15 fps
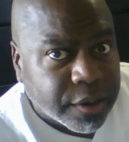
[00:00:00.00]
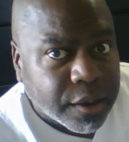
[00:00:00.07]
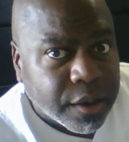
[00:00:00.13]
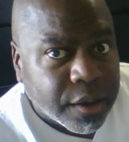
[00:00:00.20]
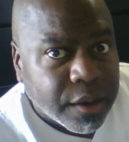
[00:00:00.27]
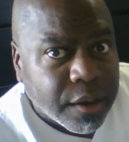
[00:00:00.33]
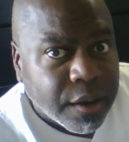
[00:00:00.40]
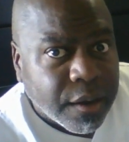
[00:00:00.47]

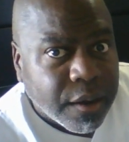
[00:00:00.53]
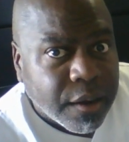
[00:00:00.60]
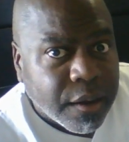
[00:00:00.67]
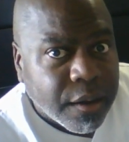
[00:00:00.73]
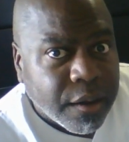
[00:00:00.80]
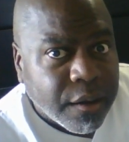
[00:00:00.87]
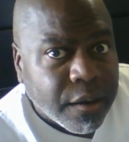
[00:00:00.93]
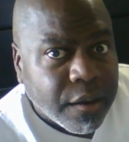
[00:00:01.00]

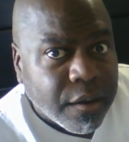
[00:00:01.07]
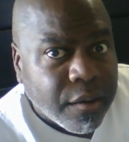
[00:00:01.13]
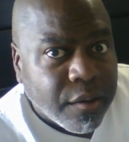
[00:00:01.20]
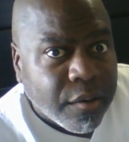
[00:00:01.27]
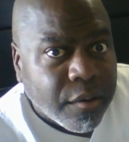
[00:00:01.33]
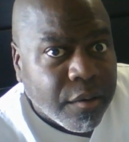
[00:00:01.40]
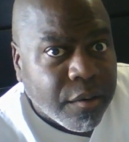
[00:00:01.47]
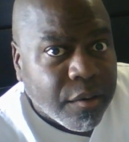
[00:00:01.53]

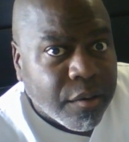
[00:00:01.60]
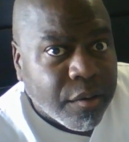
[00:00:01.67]
(silence)